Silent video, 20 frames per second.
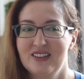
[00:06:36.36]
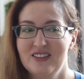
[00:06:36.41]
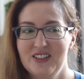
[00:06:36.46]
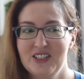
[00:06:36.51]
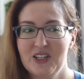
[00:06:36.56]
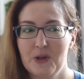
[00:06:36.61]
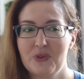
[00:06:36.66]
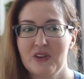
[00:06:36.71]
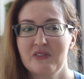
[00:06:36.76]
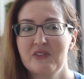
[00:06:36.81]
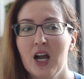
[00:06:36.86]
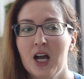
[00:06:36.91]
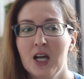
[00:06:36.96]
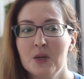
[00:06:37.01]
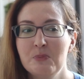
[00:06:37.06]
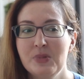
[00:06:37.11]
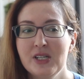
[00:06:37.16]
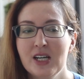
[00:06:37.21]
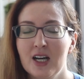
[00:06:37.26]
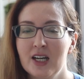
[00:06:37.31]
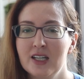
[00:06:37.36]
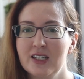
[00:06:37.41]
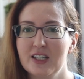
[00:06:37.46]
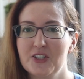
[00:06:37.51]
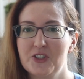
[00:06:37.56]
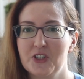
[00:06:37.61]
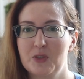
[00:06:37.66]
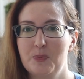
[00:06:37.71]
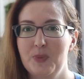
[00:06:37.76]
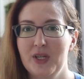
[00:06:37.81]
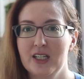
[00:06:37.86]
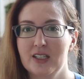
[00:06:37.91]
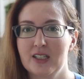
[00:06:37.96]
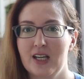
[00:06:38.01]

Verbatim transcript: you know, they've gone beyond it just being